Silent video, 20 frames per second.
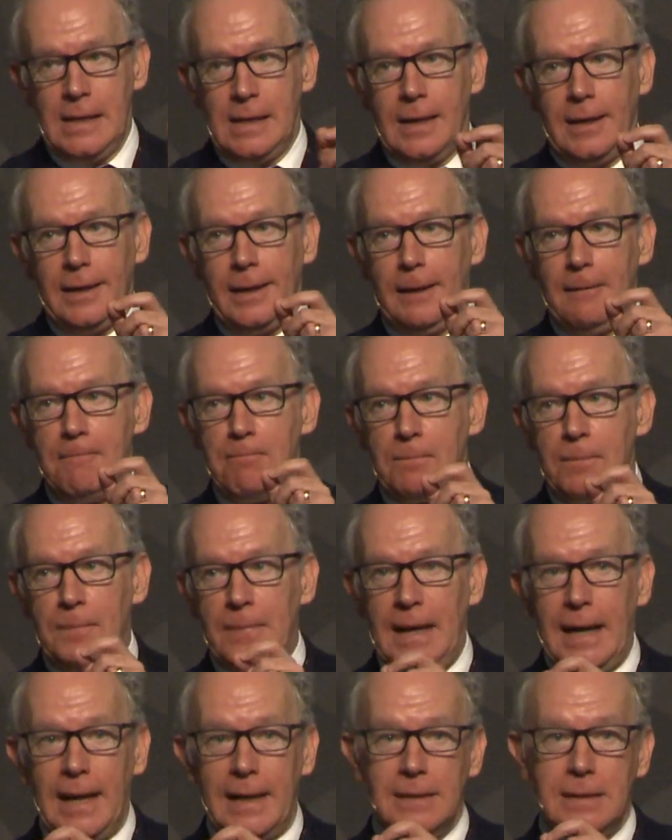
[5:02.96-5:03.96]

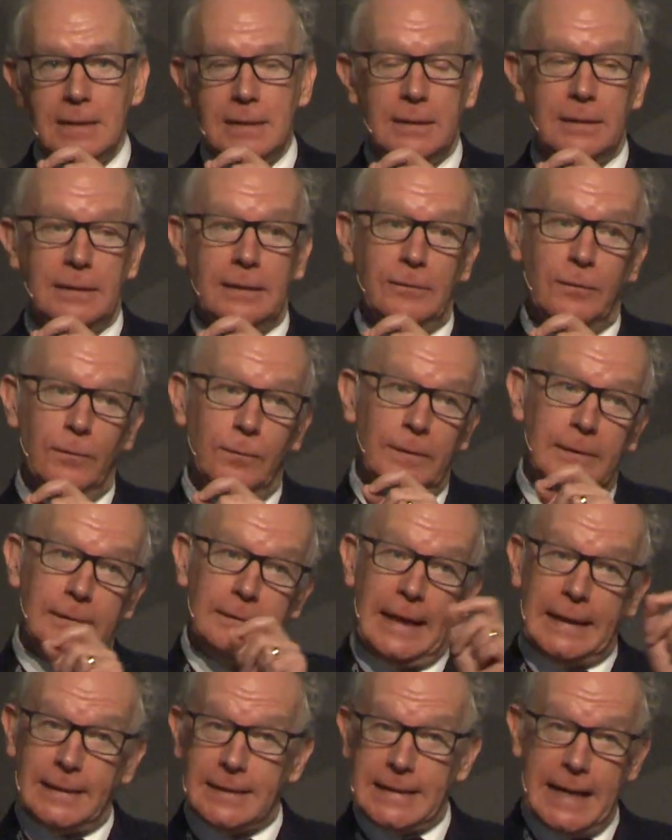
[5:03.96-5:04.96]
And
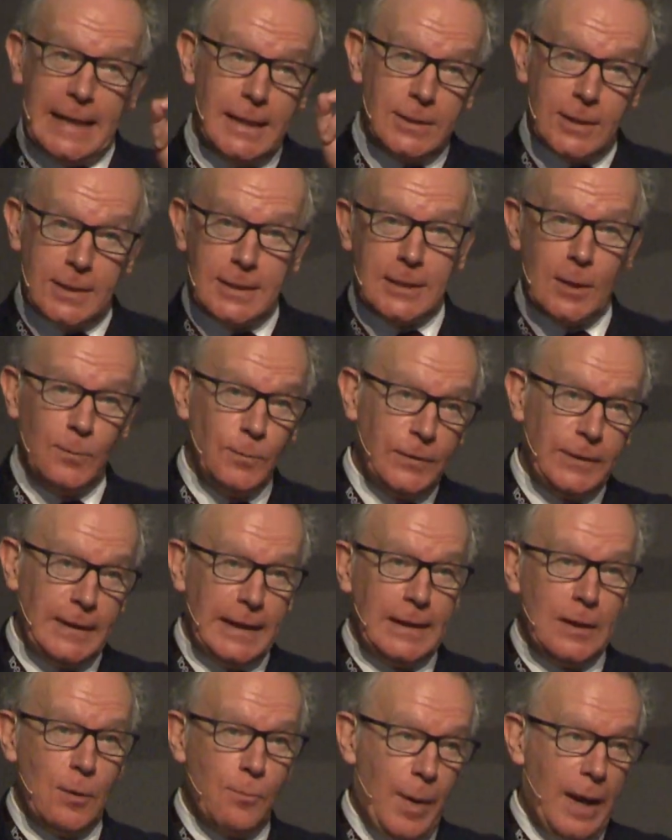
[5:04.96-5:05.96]
that tells us
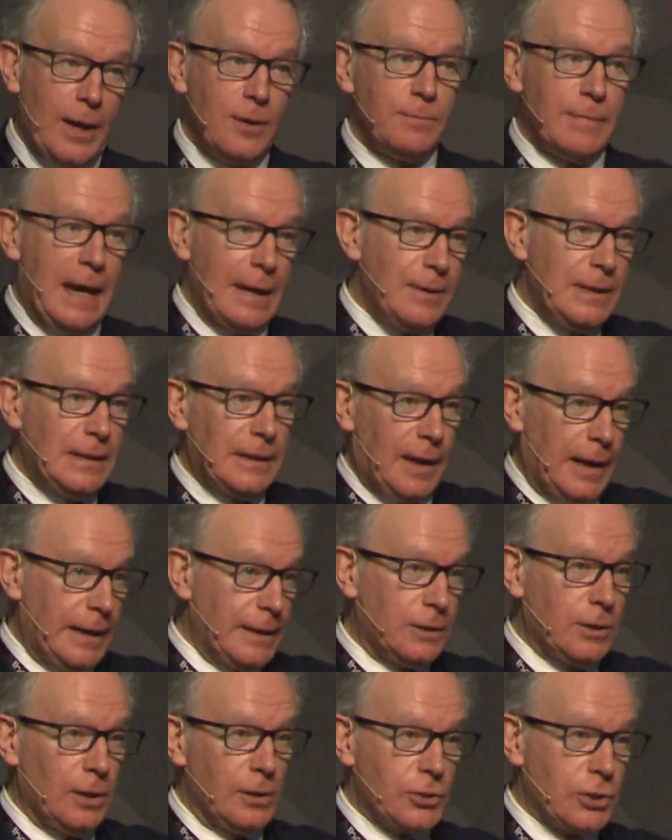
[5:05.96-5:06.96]
something about maybe the kind
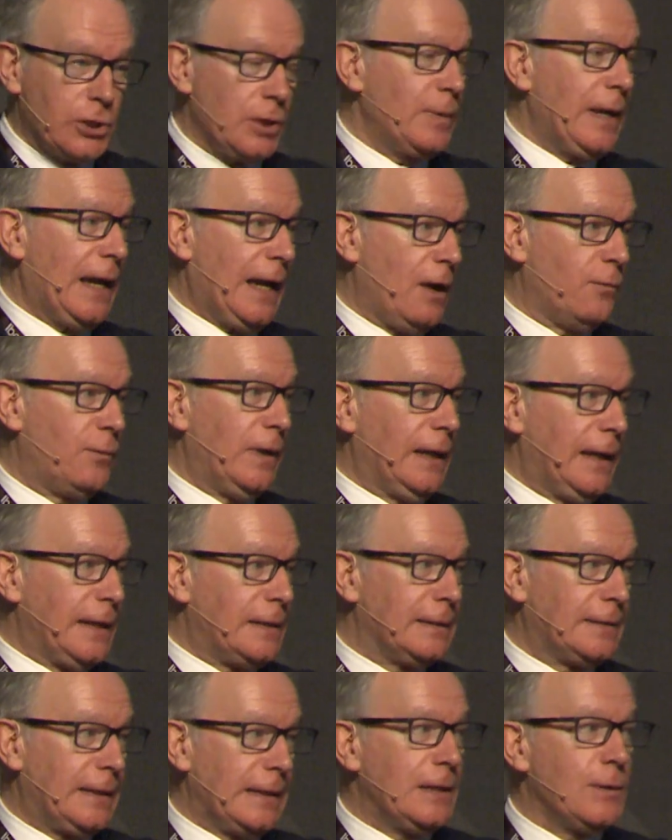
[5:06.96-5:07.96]
of culture we have. We like
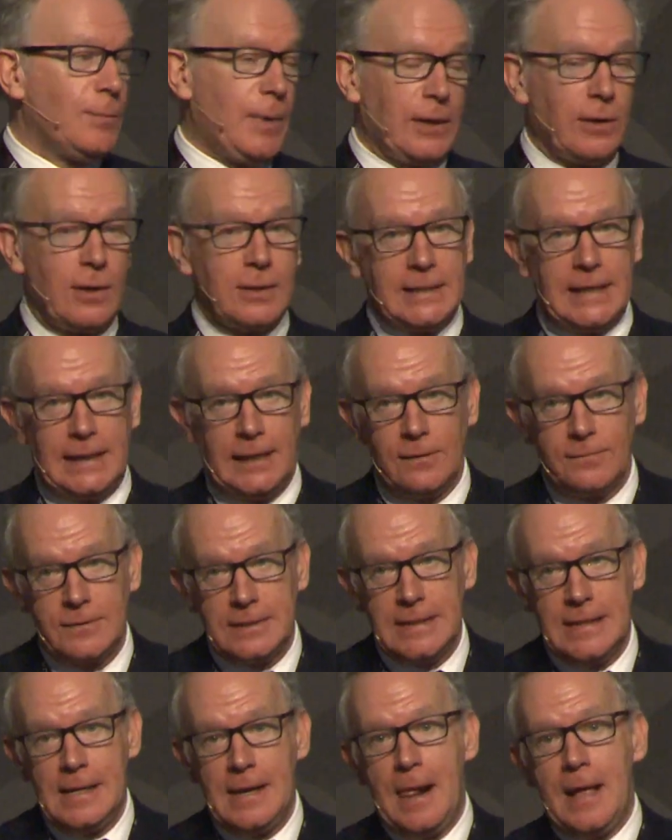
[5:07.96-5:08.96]
to think about ourselves
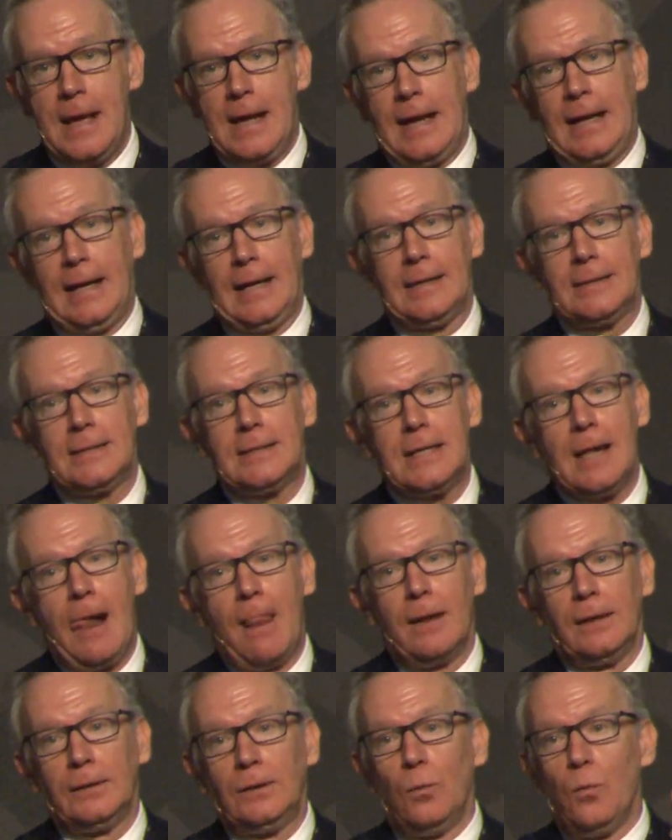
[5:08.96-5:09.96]
as
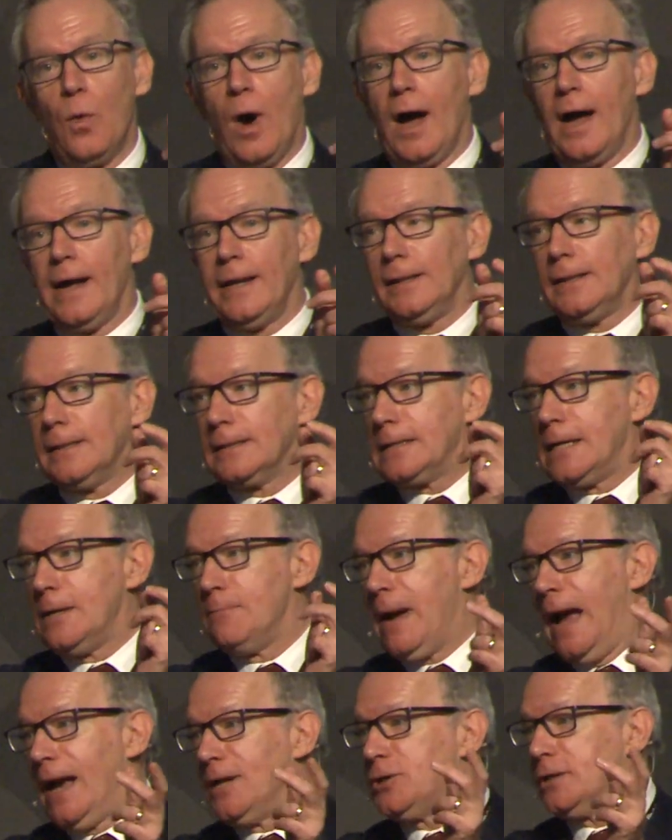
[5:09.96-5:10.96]
the wild,
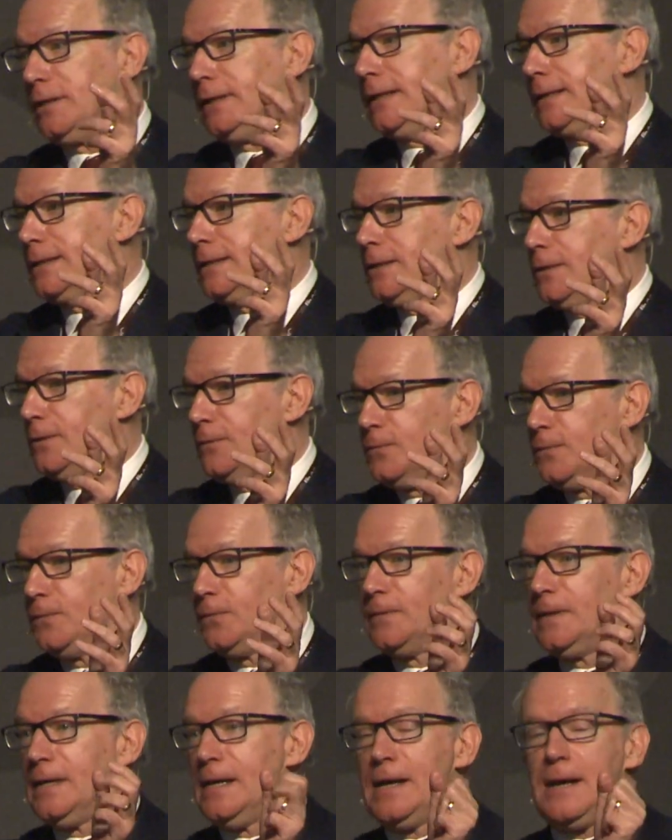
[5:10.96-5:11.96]

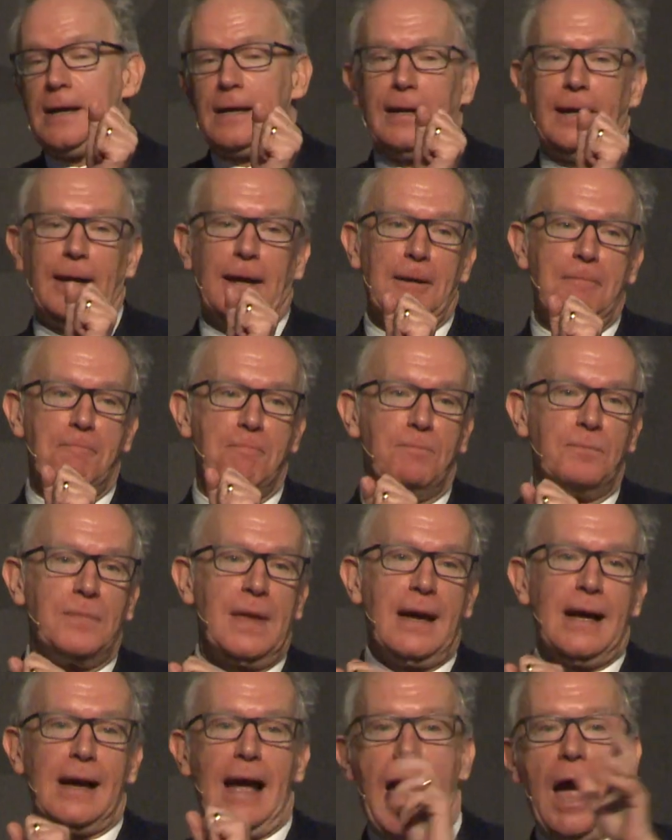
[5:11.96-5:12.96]
imaginative,
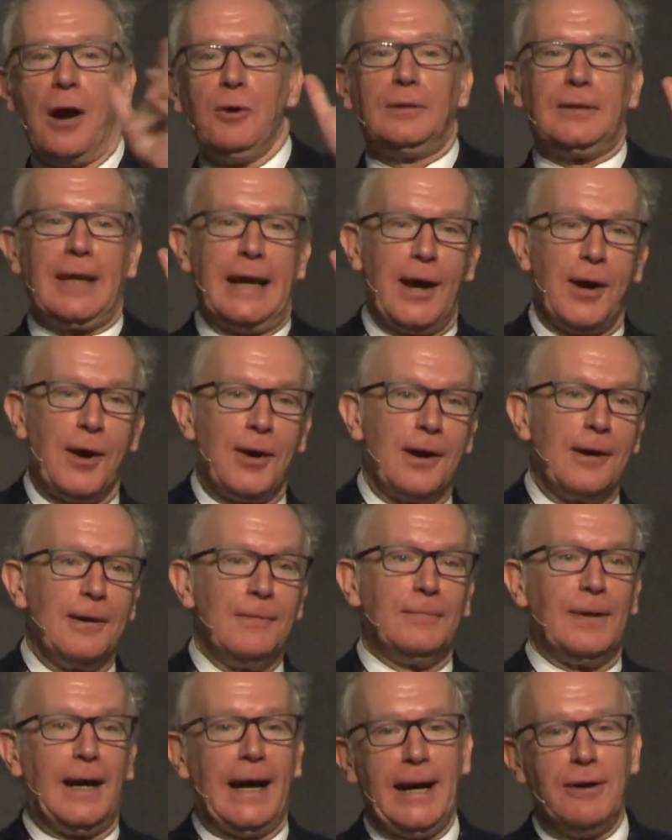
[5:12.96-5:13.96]
out there
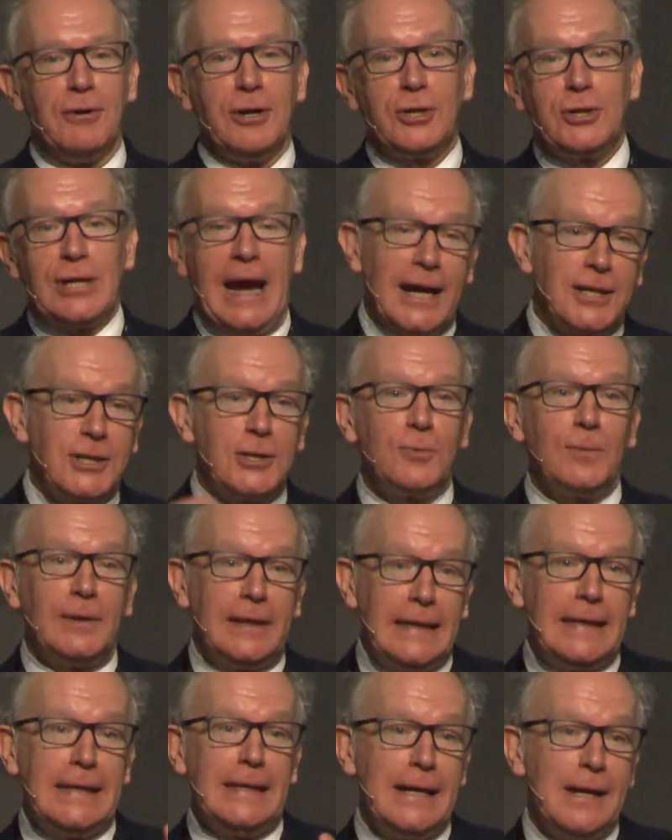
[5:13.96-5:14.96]
Irish.
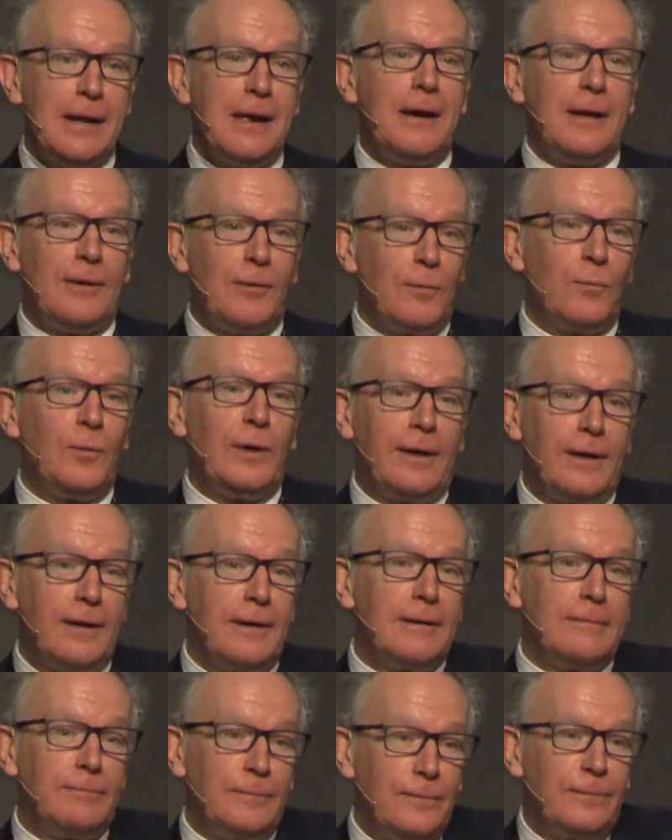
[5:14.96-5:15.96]
Actually,
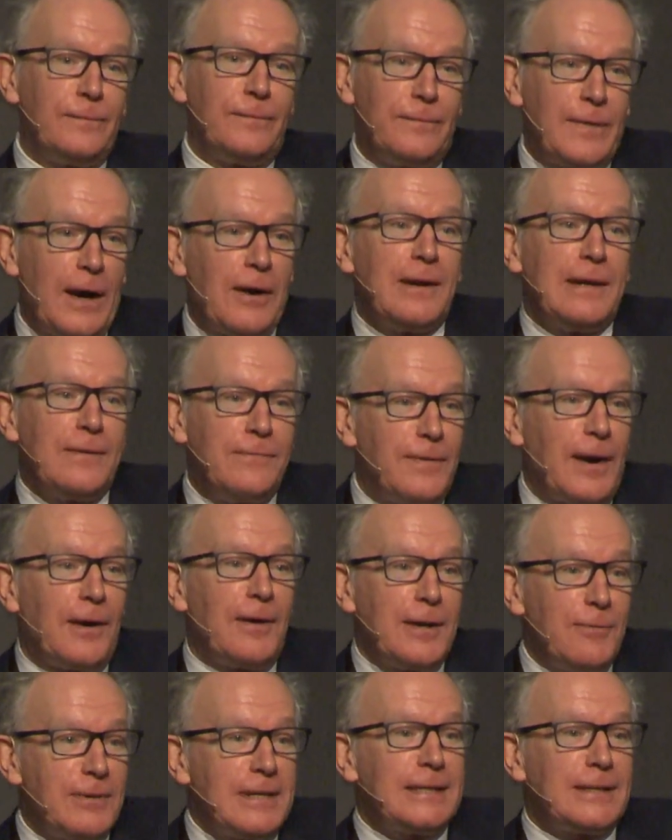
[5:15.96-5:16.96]
we're very,
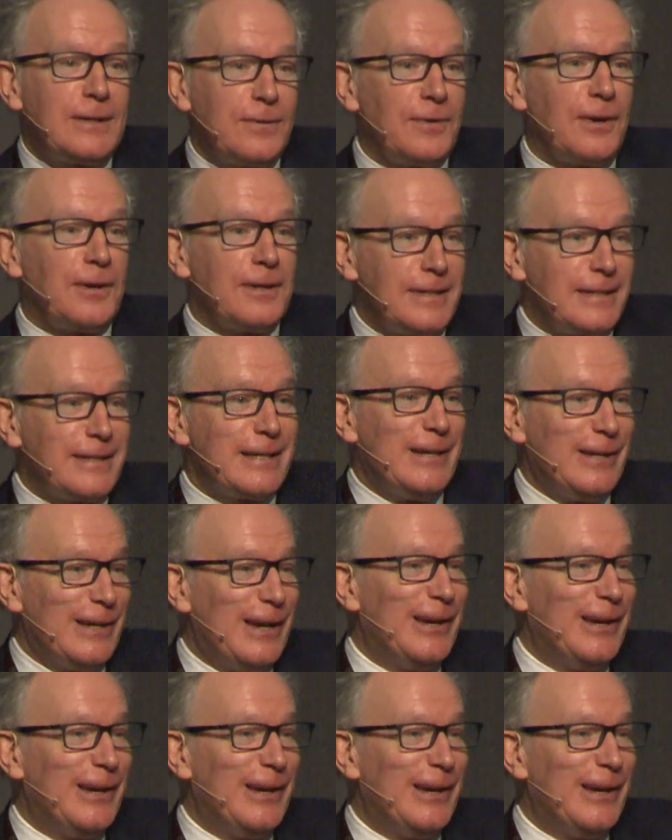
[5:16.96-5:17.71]
very risk averse.